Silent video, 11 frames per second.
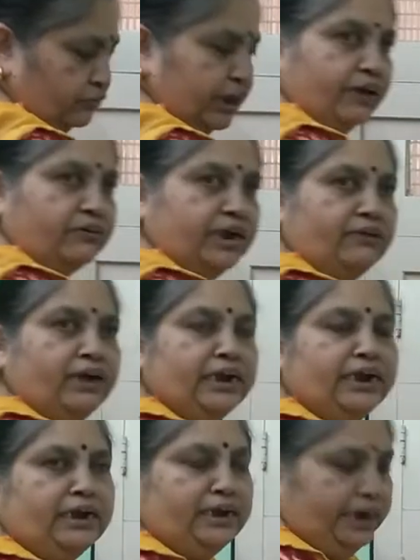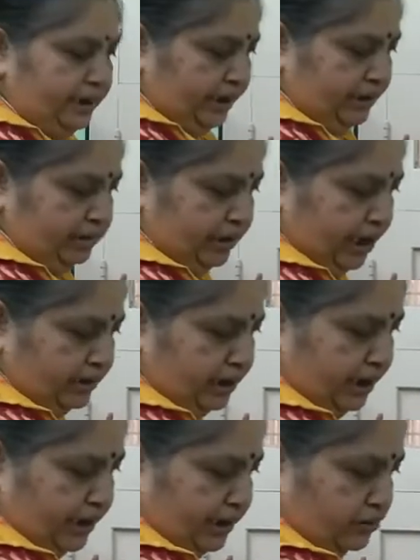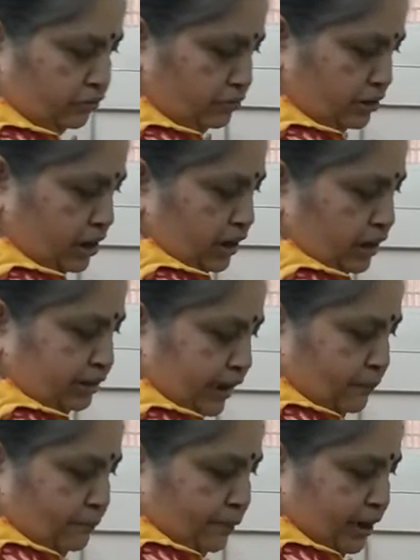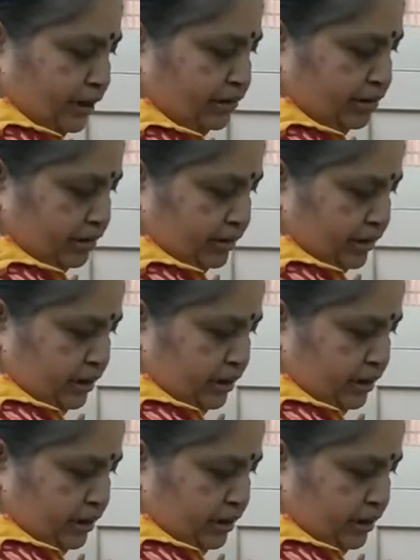we have divided it exactly into 3 parts.